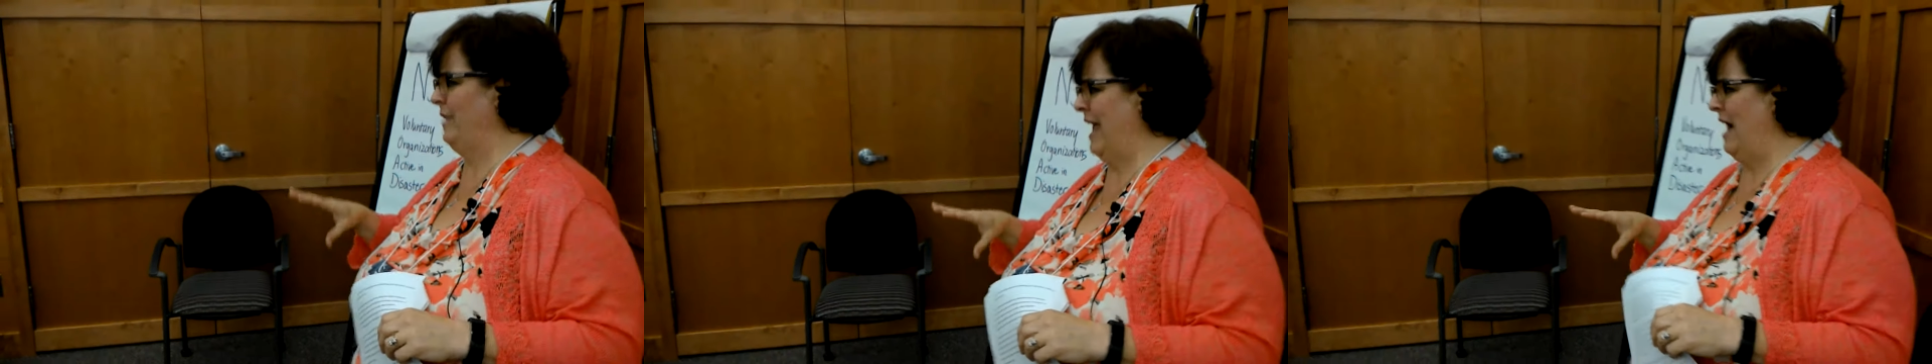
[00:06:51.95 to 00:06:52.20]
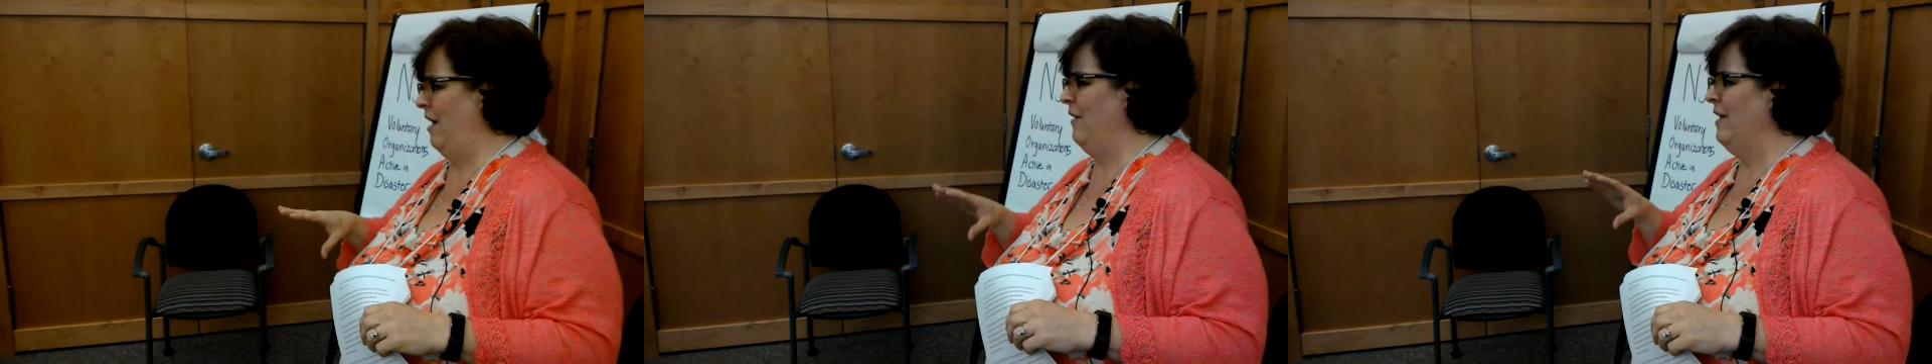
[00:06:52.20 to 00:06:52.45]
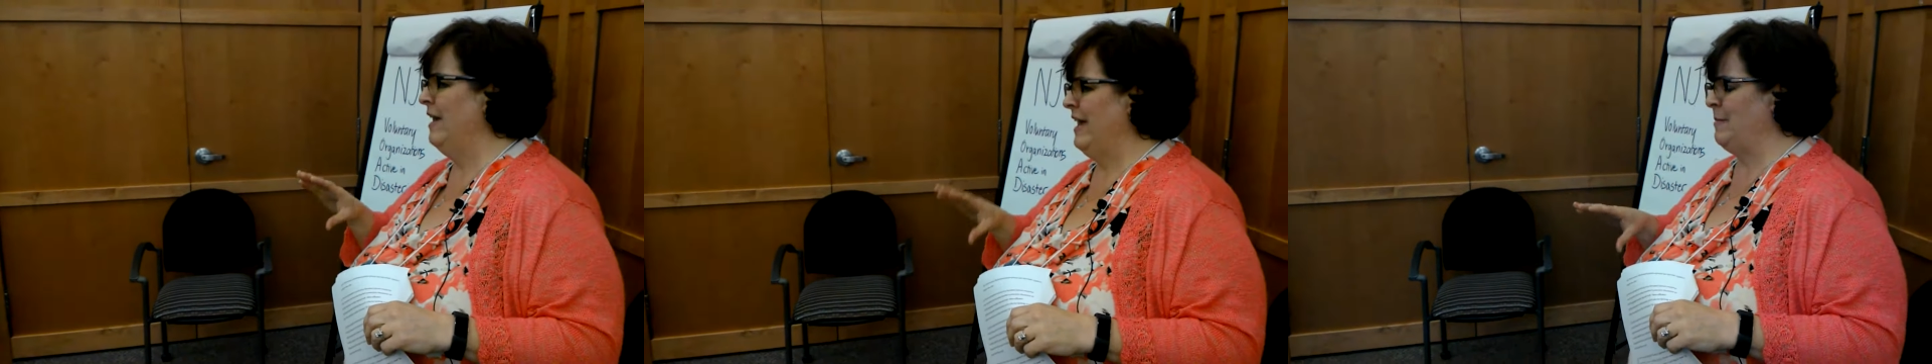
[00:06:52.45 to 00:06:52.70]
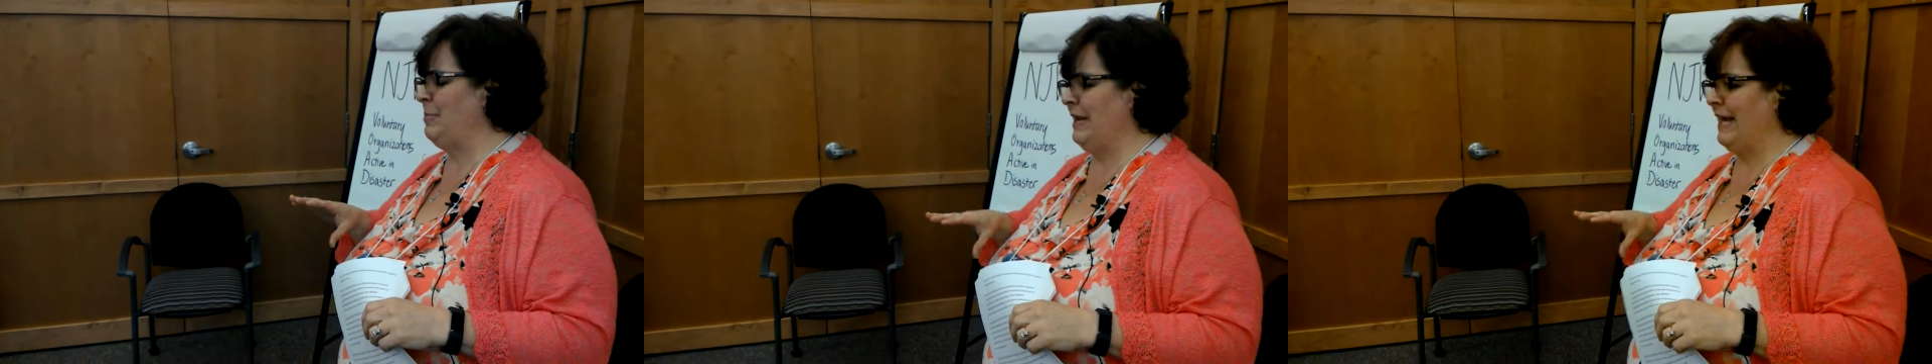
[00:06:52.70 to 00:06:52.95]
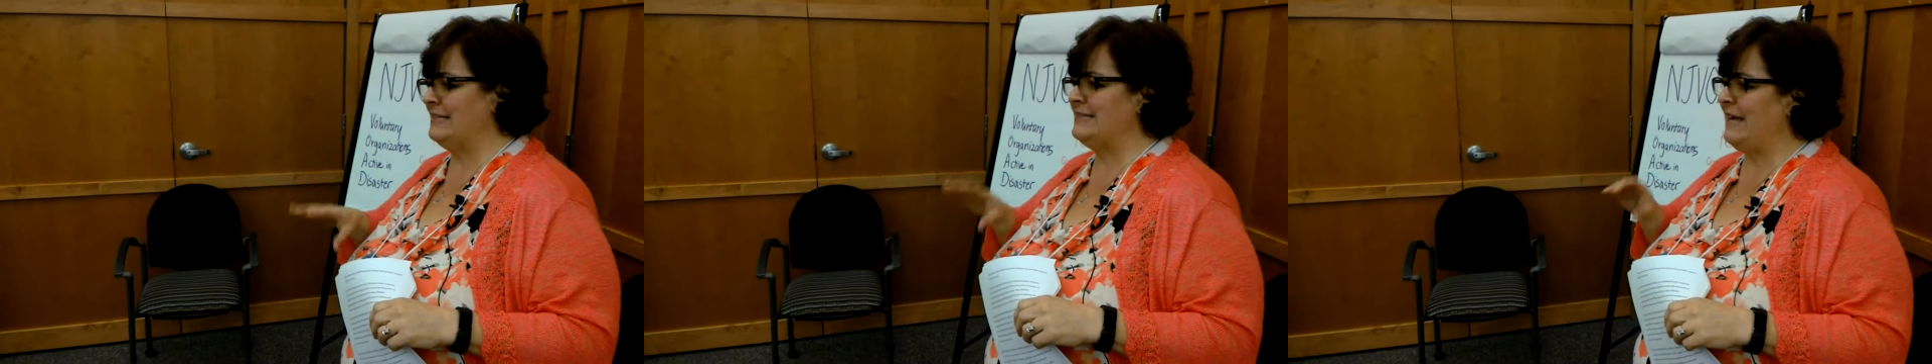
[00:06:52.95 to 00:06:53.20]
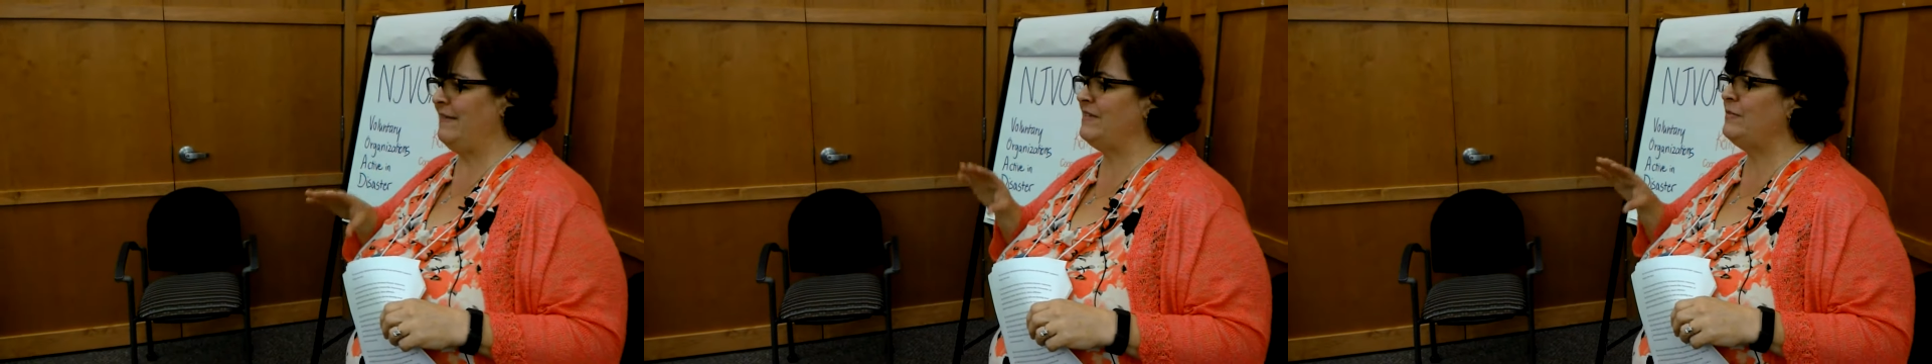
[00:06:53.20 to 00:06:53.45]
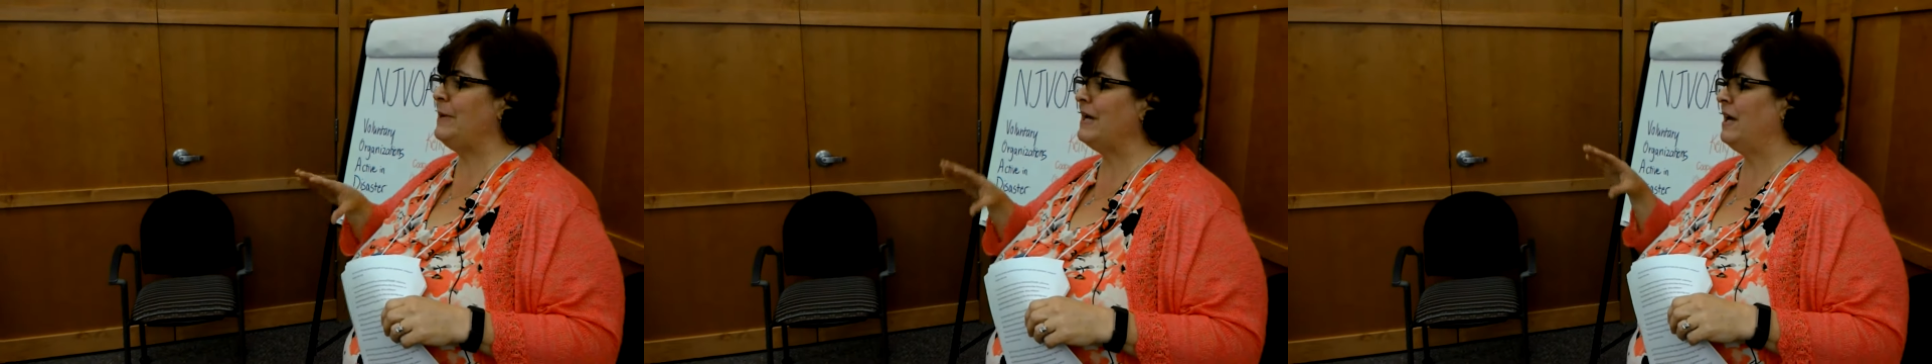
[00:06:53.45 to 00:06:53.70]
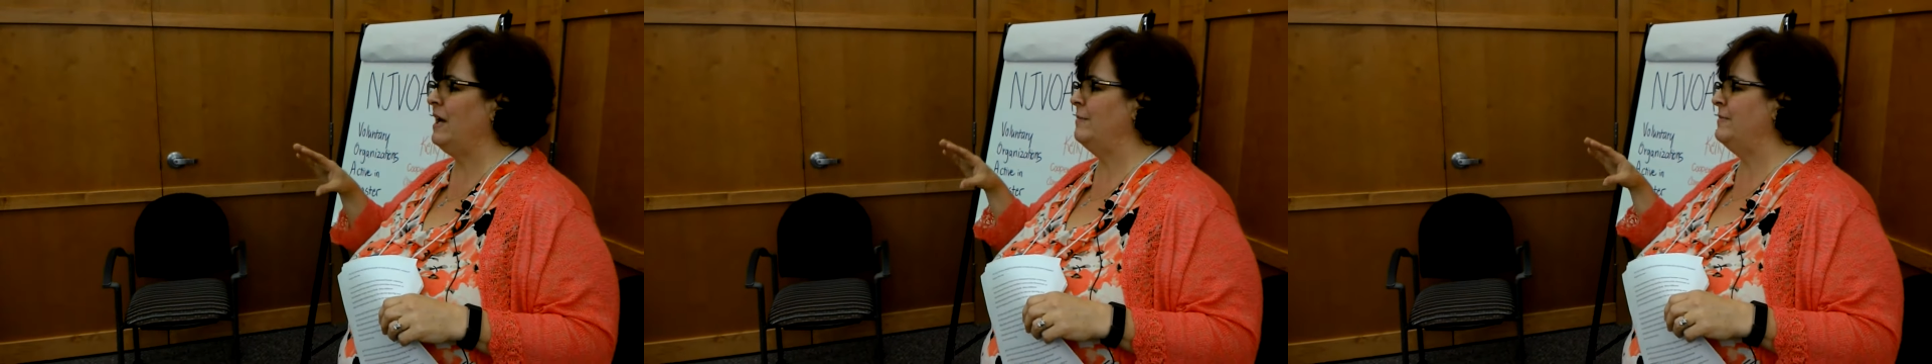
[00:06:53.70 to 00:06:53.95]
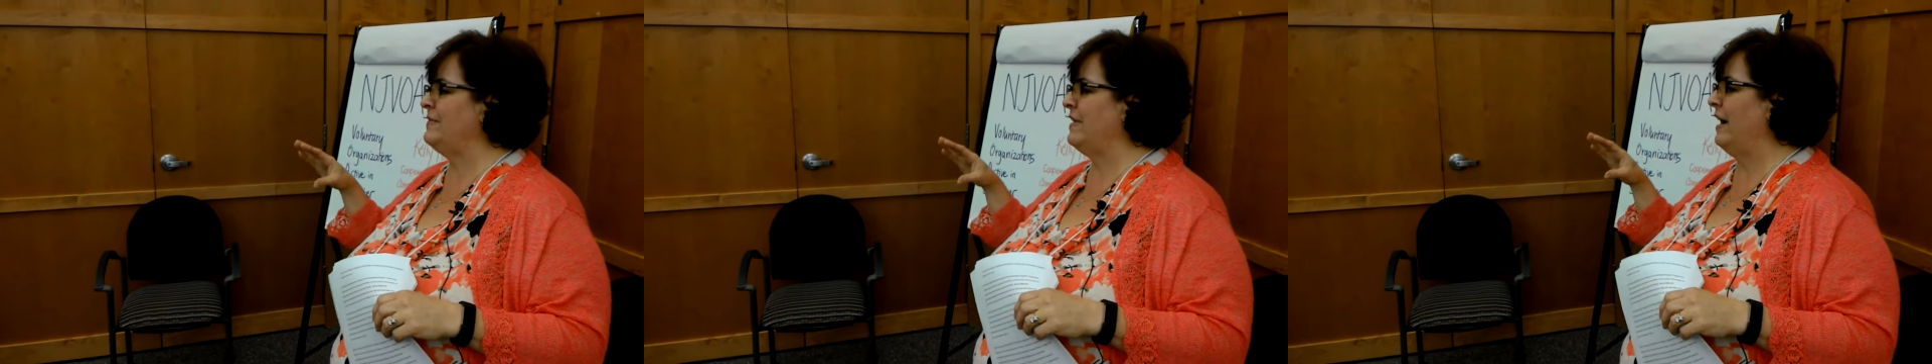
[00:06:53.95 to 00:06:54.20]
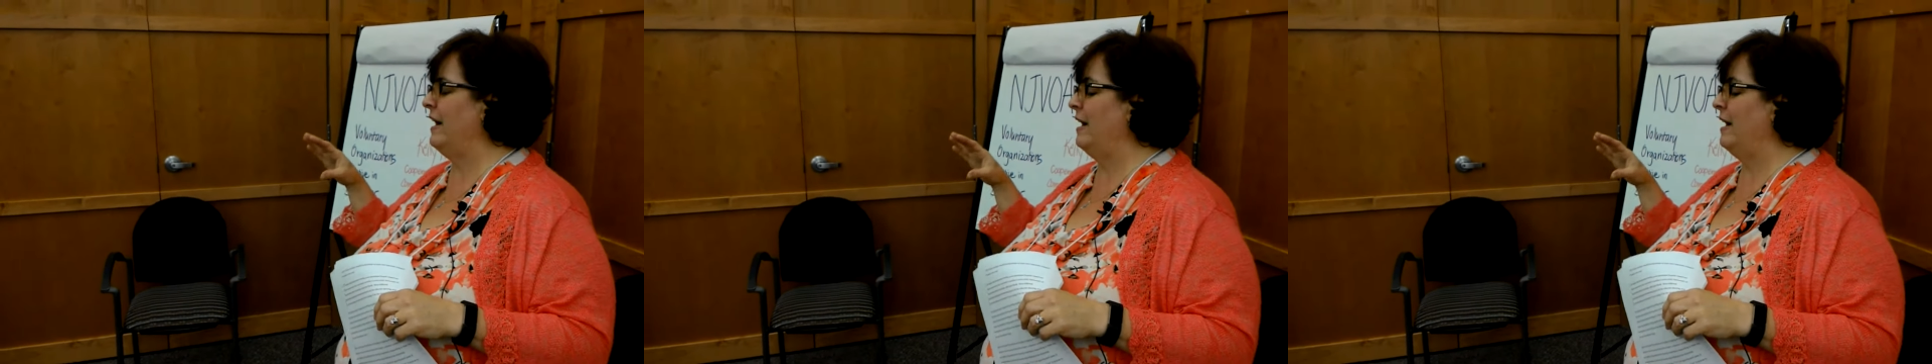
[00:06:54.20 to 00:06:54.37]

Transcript: now in place and this becomes